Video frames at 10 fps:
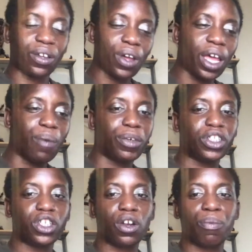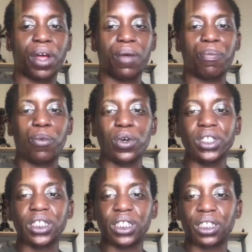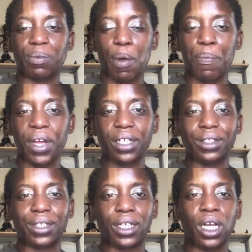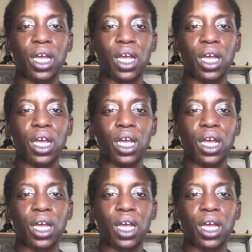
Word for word: okay, I'm going to turn my poisons into my medicine.